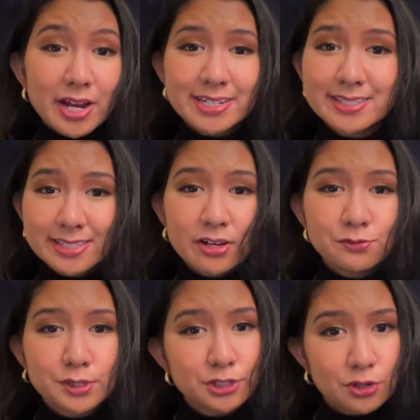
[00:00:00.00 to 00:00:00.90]
itself
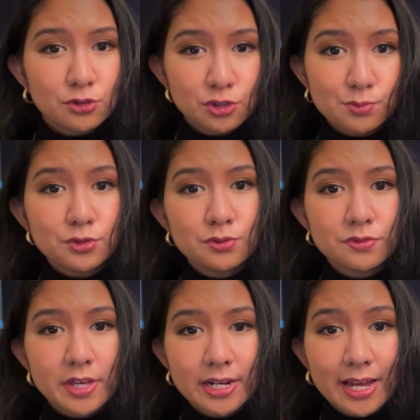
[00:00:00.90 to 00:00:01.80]
was so smooth
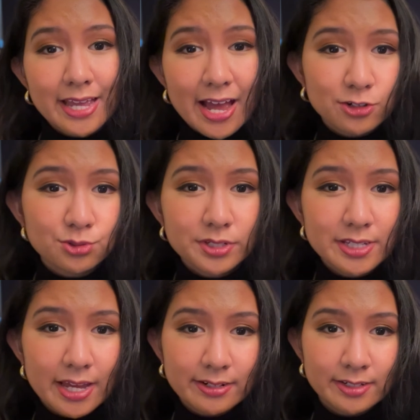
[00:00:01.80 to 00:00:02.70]
that I actually
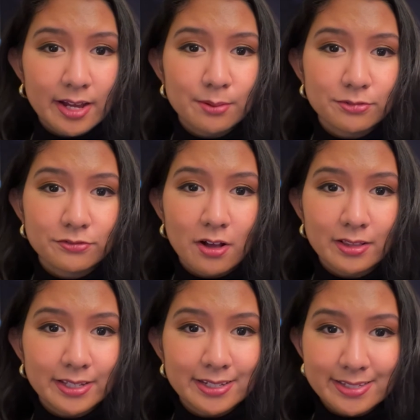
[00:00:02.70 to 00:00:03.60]
ended up
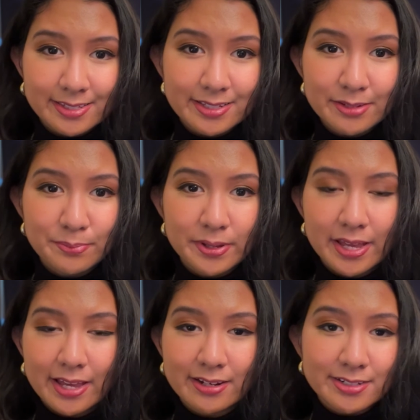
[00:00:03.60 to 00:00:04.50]
falling asleep,
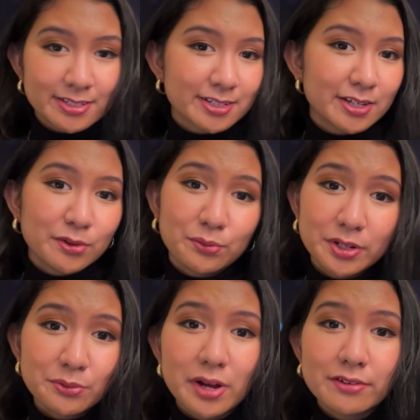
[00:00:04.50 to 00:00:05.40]
and we
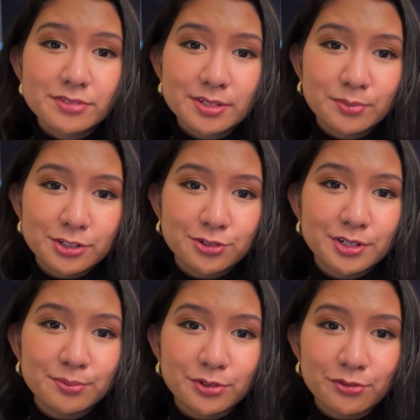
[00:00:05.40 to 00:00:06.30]
arrived in
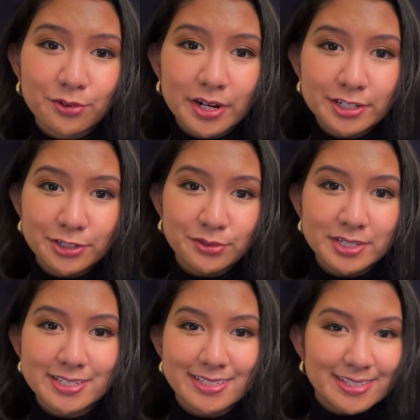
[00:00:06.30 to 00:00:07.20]
Madrid before I knew
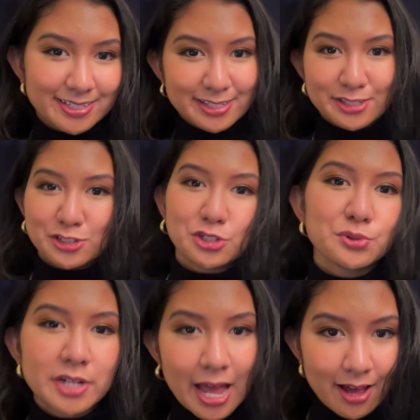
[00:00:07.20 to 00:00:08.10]
it in this
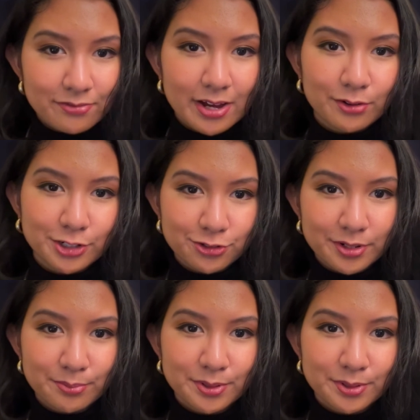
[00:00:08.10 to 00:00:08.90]
2.5-hour trip.